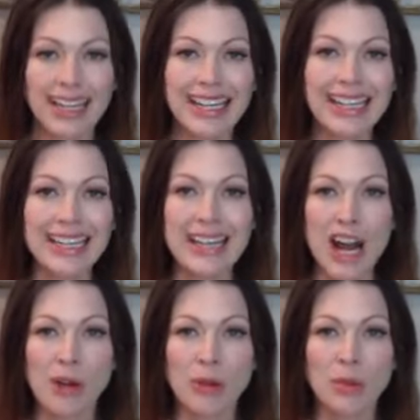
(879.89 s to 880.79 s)
in the
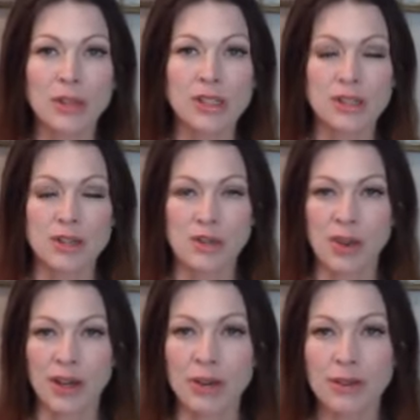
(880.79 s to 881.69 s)
now moment, to
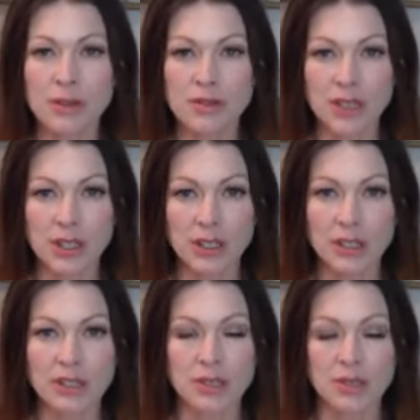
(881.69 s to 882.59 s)
surrender those
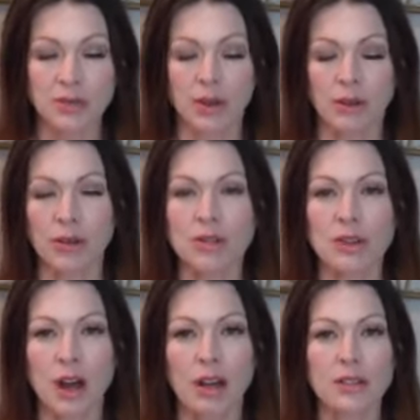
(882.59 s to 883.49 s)
feelings, to surrender those
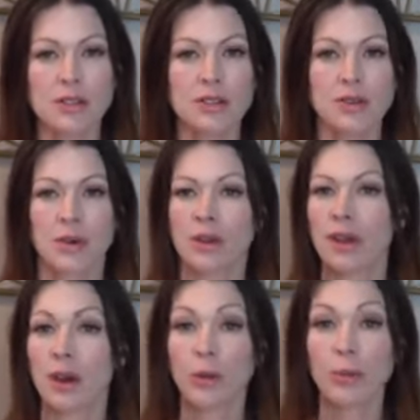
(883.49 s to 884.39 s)
thoughts, to surrender
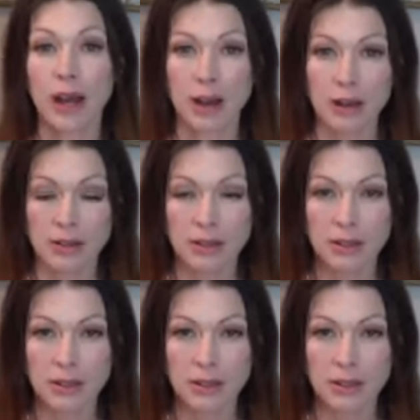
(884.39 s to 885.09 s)
that old pattern,